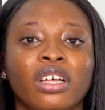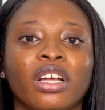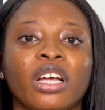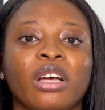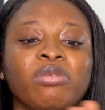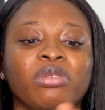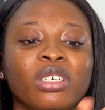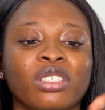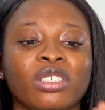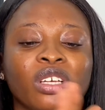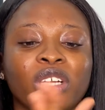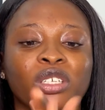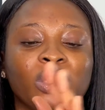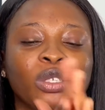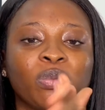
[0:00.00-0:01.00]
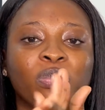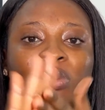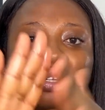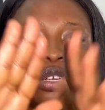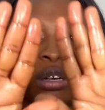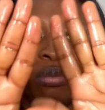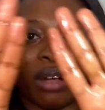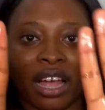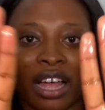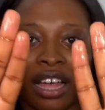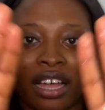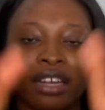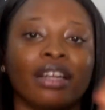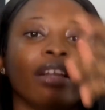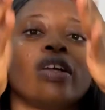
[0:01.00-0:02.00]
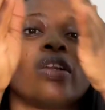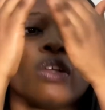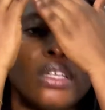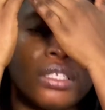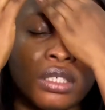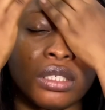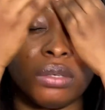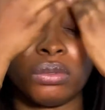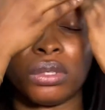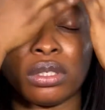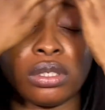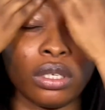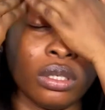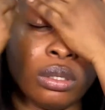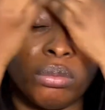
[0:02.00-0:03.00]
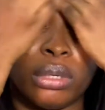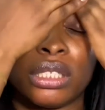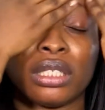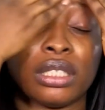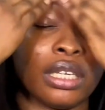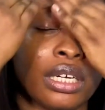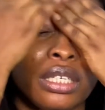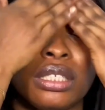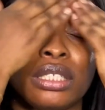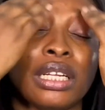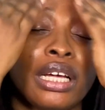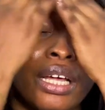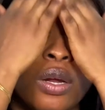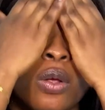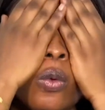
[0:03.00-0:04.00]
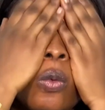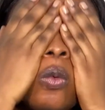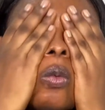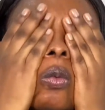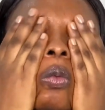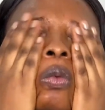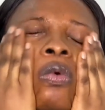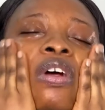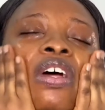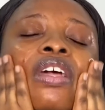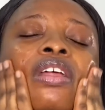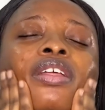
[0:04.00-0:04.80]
I'm just going to put it on my hand like this, and I'm just going to massage that right